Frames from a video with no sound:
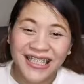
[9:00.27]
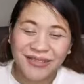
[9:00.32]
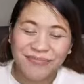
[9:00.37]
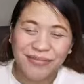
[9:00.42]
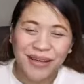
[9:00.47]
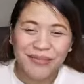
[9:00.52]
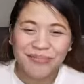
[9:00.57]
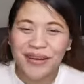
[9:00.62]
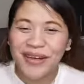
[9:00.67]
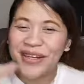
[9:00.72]

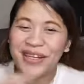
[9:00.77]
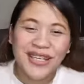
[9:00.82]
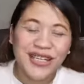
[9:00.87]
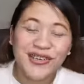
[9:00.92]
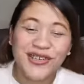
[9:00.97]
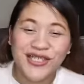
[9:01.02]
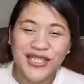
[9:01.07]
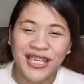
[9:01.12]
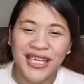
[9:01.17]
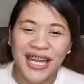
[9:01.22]
pa, pero hindi ko
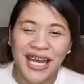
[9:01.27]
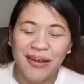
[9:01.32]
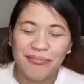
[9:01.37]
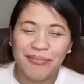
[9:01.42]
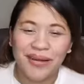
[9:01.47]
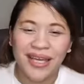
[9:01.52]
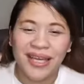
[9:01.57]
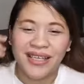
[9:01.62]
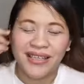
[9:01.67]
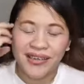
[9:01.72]
siya
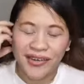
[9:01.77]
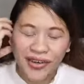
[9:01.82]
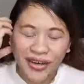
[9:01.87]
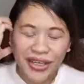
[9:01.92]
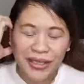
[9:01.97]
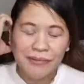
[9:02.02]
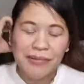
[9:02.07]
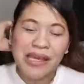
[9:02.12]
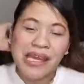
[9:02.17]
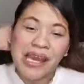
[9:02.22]
ina-apply.
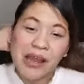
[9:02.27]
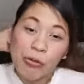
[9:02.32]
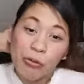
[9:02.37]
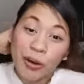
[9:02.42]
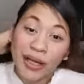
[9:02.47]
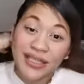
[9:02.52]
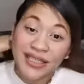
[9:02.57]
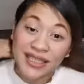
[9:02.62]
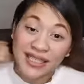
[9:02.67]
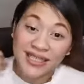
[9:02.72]
Okay.
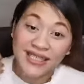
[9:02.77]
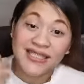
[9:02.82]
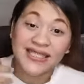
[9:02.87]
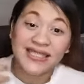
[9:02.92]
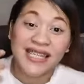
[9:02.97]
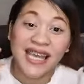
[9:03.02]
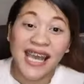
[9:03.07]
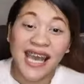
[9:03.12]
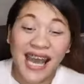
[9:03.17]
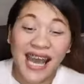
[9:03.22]
What is
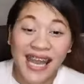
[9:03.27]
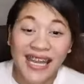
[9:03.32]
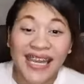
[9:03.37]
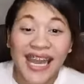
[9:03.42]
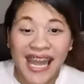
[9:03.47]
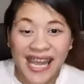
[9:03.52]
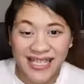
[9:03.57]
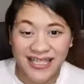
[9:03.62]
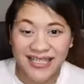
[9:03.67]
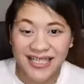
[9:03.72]
an
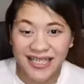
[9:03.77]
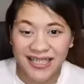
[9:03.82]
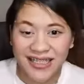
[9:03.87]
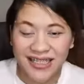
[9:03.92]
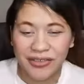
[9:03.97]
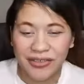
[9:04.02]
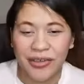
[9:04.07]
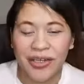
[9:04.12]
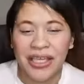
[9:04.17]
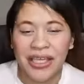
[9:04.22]
asset?
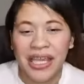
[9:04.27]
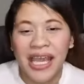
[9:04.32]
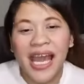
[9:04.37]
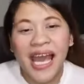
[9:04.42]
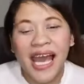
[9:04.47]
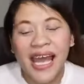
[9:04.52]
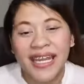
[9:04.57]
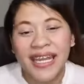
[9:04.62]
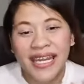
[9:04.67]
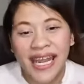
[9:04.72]
Okay.
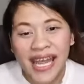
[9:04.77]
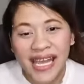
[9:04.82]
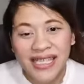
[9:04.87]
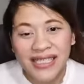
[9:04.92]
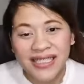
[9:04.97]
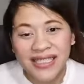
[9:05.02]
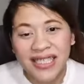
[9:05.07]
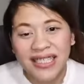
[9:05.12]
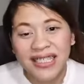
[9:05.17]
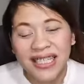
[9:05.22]
An
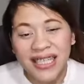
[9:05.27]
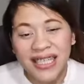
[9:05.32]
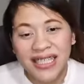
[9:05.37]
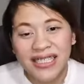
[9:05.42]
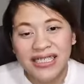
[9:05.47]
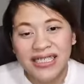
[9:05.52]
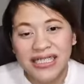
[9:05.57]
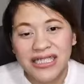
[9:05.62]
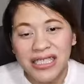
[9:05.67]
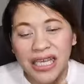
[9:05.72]
asset
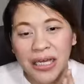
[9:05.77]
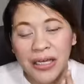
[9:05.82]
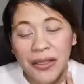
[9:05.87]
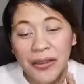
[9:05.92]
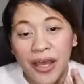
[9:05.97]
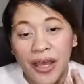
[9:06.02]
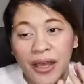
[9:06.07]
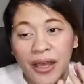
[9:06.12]
is a